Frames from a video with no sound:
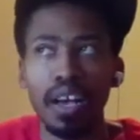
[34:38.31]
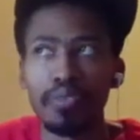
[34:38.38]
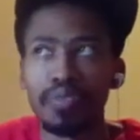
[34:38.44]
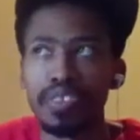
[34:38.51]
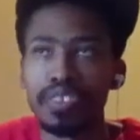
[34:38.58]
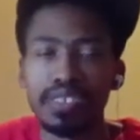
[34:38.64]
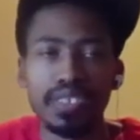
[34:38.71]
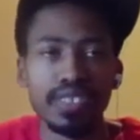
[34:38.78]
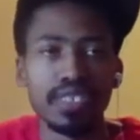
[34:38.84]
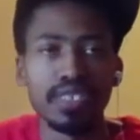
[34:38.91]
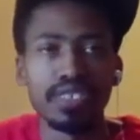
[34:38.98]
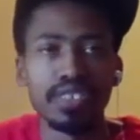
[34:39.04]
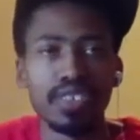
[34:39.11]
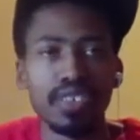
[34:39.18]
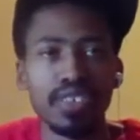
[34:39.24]
finished at
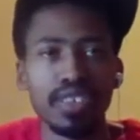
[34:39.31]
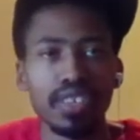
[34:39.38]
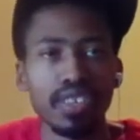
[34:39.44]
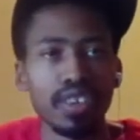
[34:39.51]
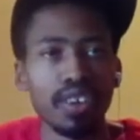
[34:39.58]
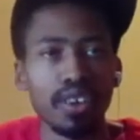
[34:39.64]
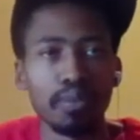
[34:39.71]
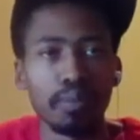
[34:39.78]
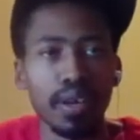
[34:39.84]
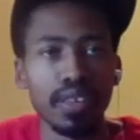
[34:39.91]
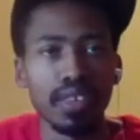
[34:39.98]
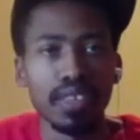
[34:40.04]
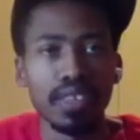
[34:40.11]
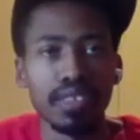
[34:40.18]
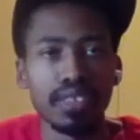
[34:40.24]
least 3rd in all my
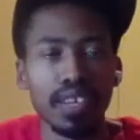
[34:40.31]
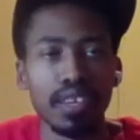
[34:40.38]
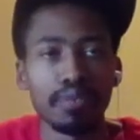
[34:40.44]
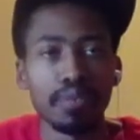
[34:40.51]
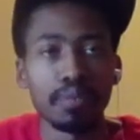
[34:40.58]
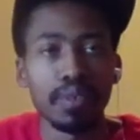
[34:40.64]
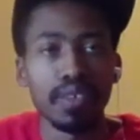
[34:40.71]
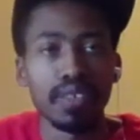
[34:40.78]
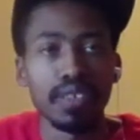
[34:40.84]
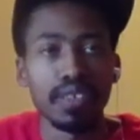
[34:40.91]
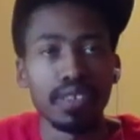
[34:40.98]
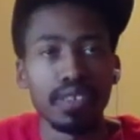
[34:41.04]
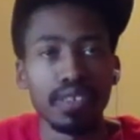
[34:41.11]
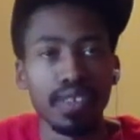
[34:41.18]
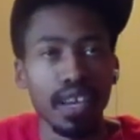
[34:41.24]
leagues I ever played in,
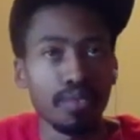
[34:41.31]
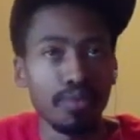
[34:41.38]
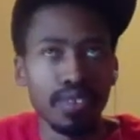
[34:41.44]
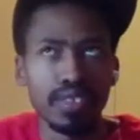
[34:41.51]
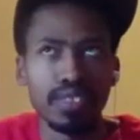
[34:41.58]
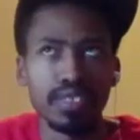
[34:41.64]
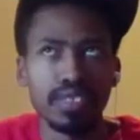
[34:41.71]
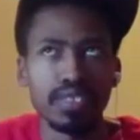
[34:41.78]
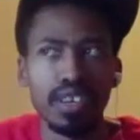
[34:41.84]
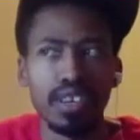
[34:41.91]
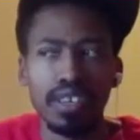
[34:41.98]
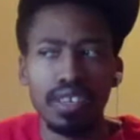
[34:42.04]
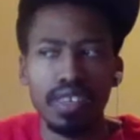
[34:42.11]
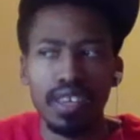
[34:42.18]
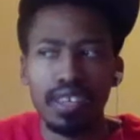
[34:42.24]
and I really just
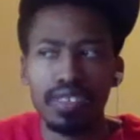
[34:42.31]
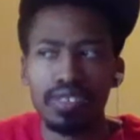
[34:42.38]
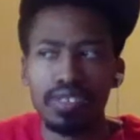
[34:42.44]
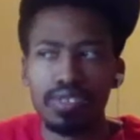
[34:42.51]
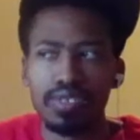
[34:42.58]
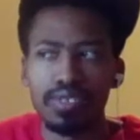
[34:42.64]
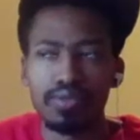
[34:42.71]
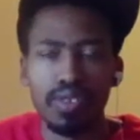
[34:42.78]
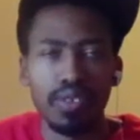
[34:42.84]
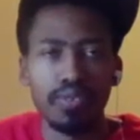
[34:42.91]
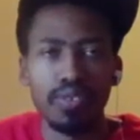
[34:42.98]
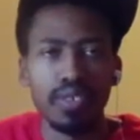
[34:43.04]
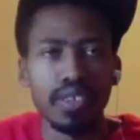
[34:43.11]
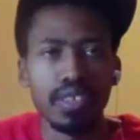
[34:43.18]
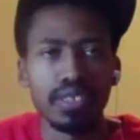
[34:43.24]
started like 3 or
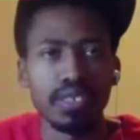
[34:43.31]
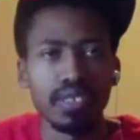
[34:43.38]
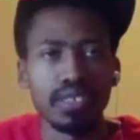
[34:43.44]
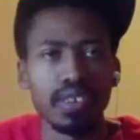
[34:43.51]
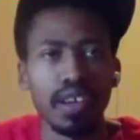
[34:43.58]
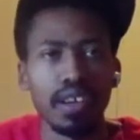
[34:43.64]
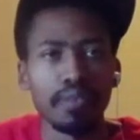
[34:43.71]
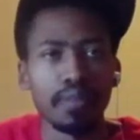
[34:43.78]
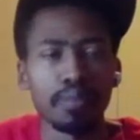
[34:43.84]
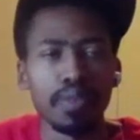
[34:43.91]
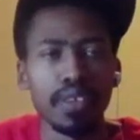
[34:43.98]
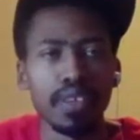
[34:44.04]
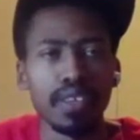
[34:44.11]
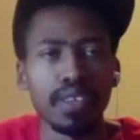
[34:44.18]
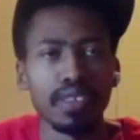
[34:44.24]
4 years ago. I haven't
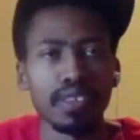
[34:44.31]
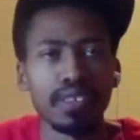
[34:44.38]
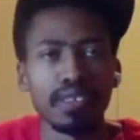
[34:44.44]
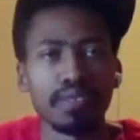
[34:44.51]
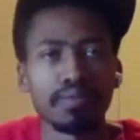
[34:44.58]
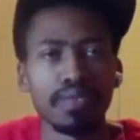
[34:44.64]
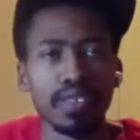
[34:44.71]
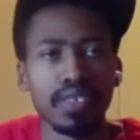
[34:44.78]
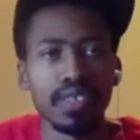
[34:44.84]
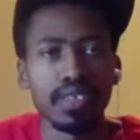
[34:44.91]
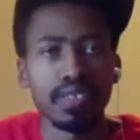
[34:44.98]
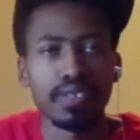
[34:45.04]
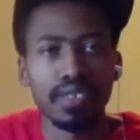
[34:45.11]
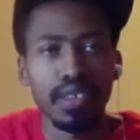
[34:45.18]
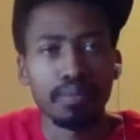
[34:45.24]
played for
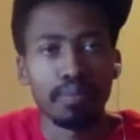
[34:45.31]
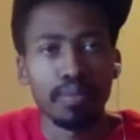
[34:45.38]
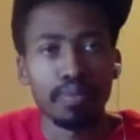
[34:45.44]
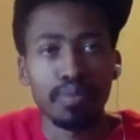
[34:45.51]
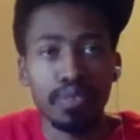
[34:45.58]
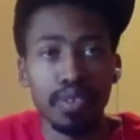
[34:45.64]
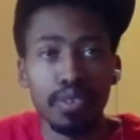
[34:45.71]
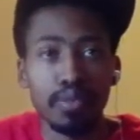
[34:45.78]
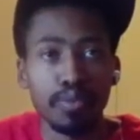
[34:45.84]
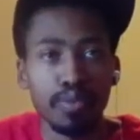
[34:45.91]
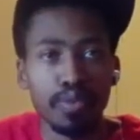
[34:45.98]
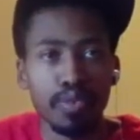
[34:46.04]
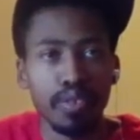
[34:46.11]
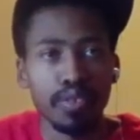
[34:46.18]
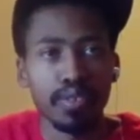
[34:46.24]
years. I'm still
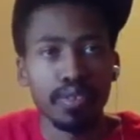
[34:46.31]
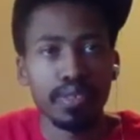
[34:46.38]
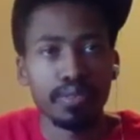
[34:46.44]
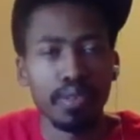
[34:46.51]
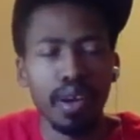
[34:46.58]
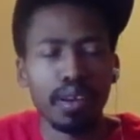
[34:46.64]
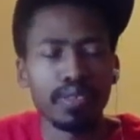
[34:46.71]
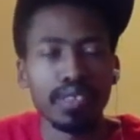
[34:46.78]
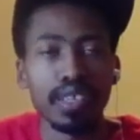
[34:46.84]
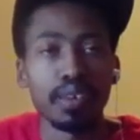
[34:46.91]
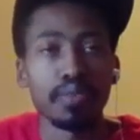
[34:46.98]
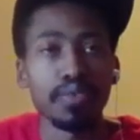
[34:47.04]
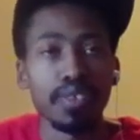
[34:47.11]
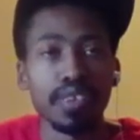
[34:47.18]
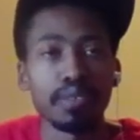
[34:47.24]
sort of, I don't say a
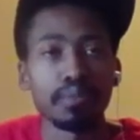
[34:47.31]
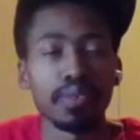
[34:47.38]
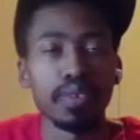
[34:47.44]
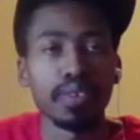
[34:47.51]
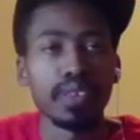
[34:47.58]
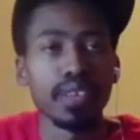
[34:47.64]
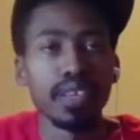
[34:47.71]
rookie, but